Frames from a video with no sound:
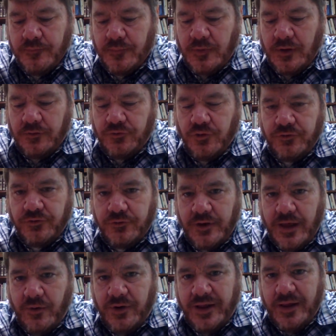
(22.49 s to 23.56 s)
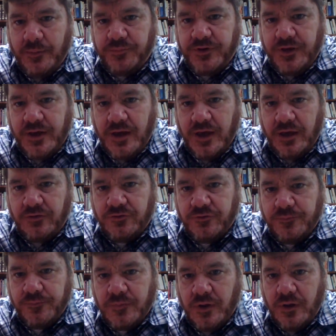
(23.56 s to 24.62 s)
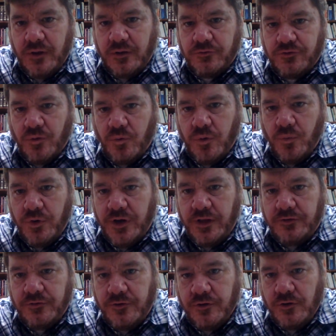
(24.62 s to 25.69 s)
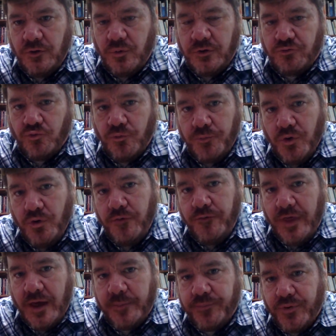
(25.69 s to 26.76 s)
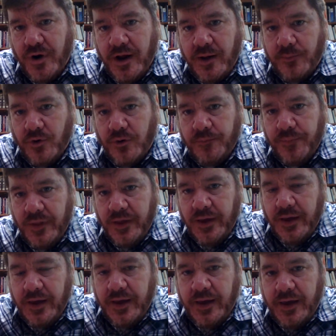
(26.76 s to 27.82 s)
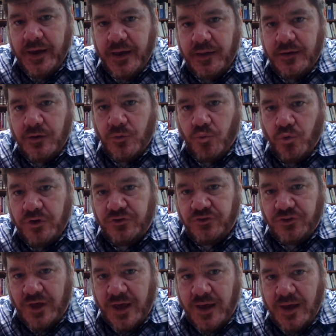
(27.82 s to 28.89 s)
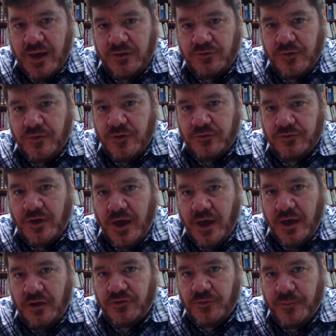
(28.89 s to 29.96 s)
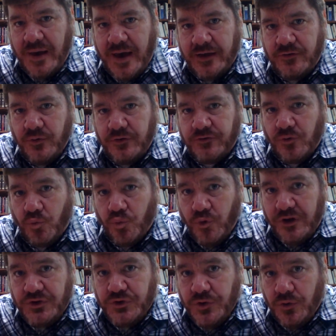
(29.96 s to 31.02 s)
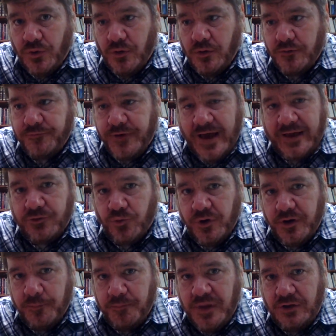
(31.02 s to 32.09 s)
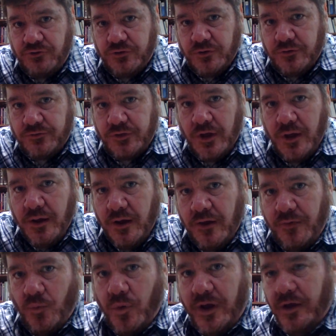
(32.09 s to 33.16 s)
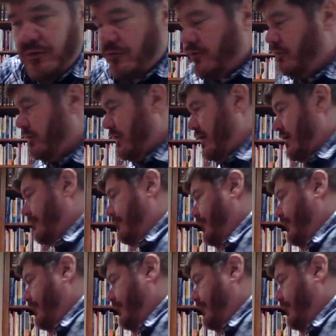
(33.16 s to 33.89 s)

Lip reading: so it's now an empty case. And so what we need to do is remove that primer and resize this case back to its original factory dimensions. And the way you do that